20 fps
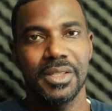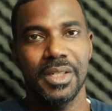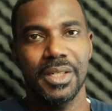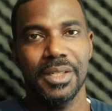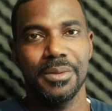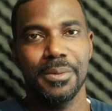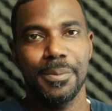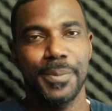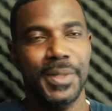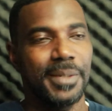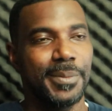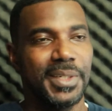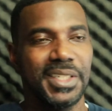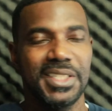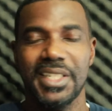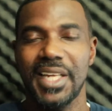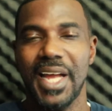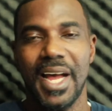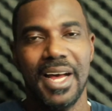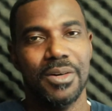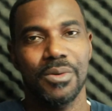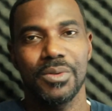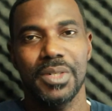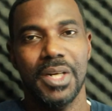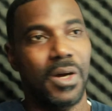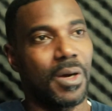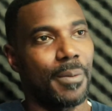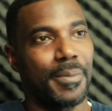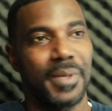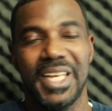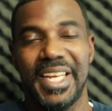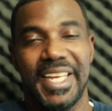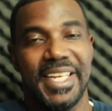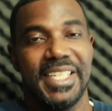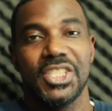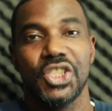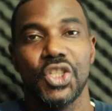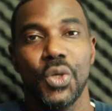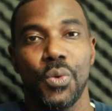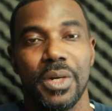You know, PBC, I don't know. I mean,
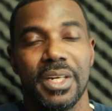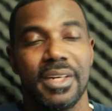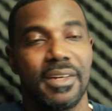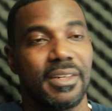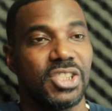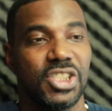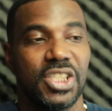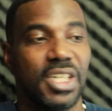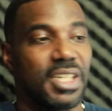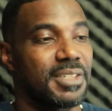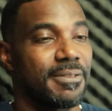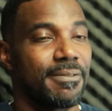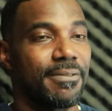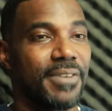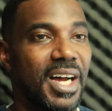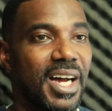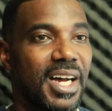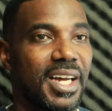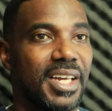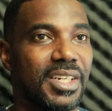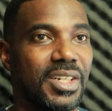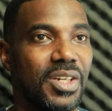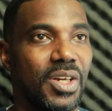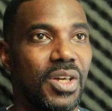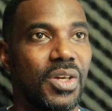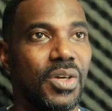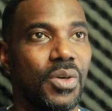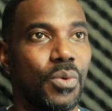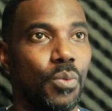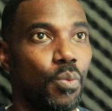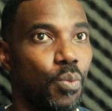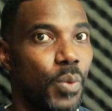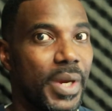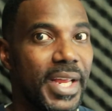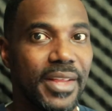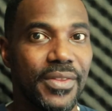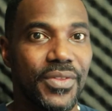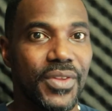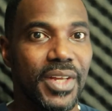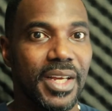he's doing just fine
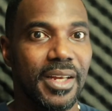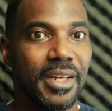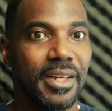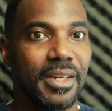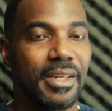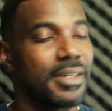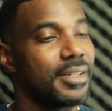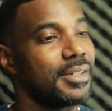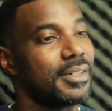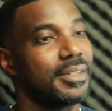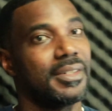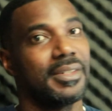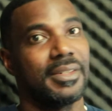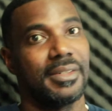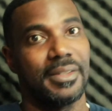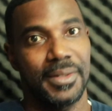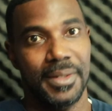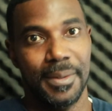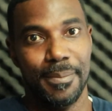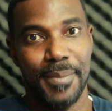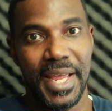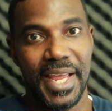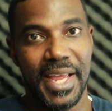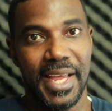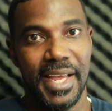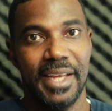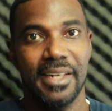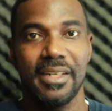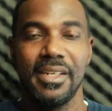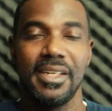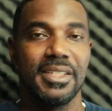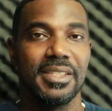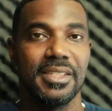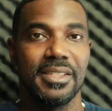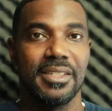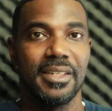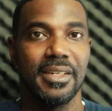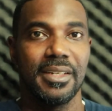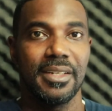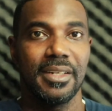with the man
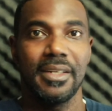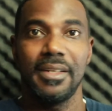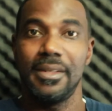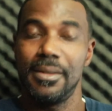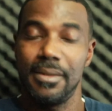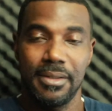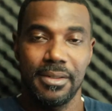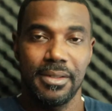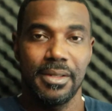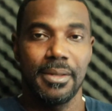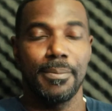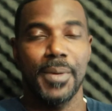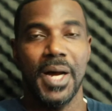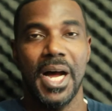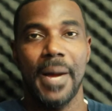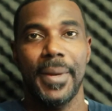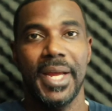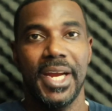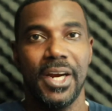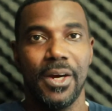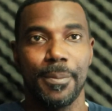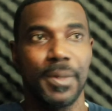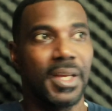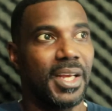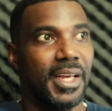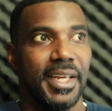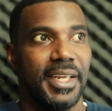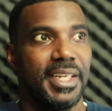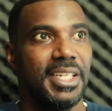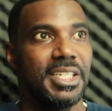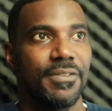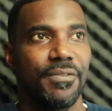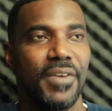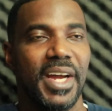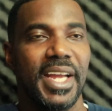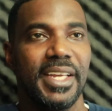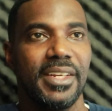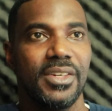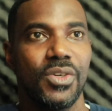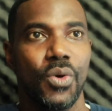Bob Arum. He's
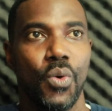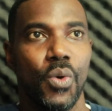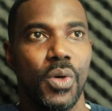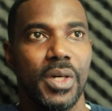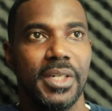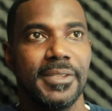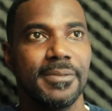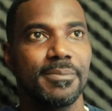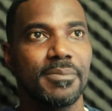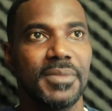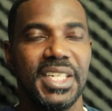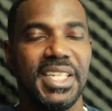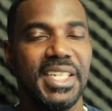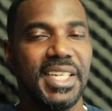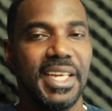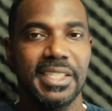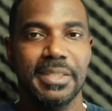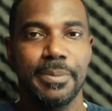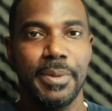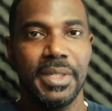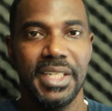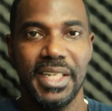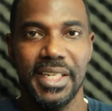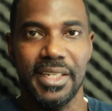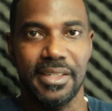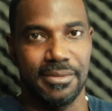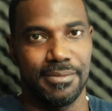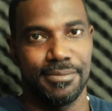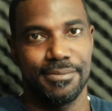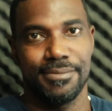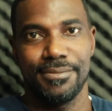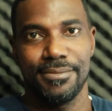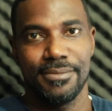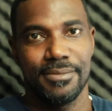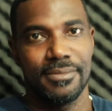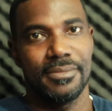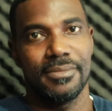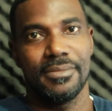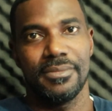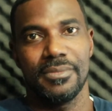fighting on ESPN.
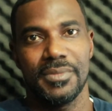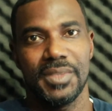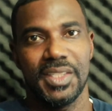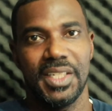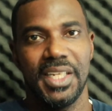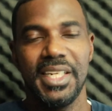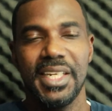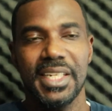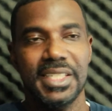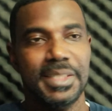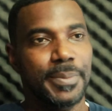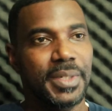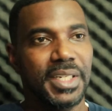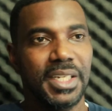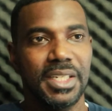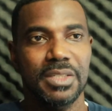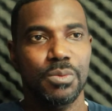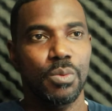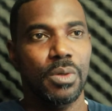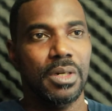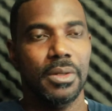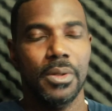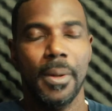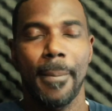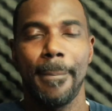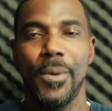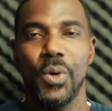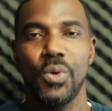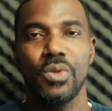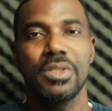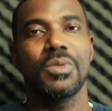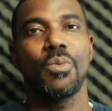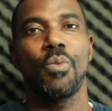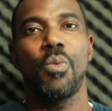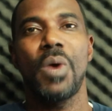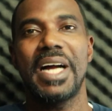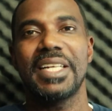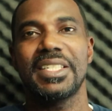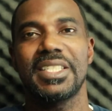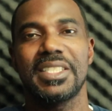ESPN is one of the most
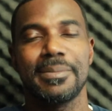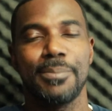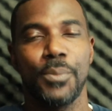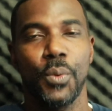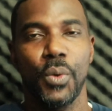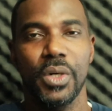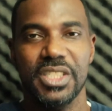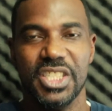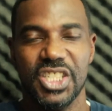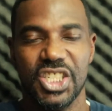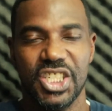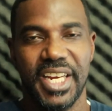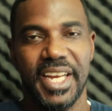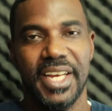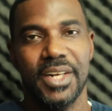watched sports